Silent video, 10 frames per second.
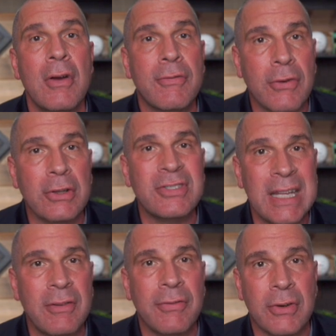First
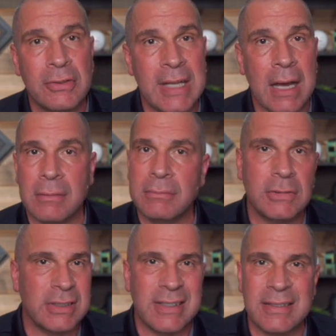in, first out.
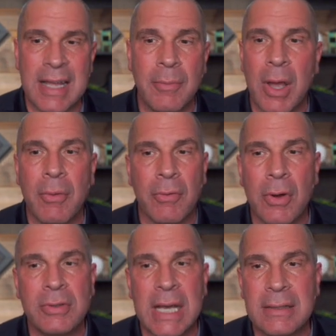Just the same way we
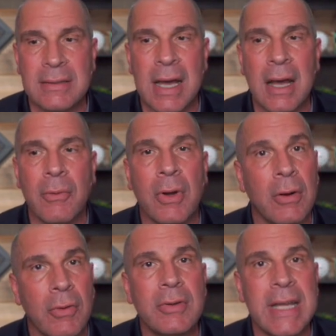rotate stock, we're going
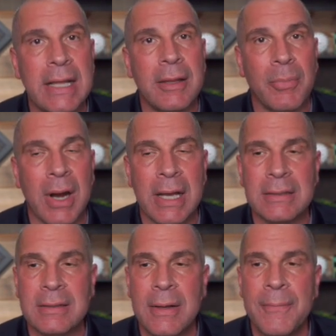to rotate the
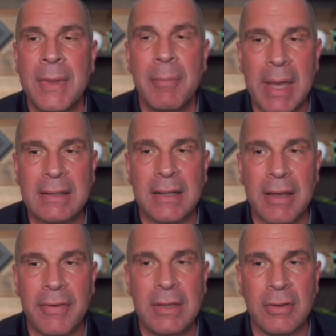price. Makes
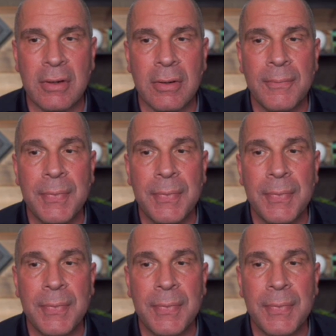life easier.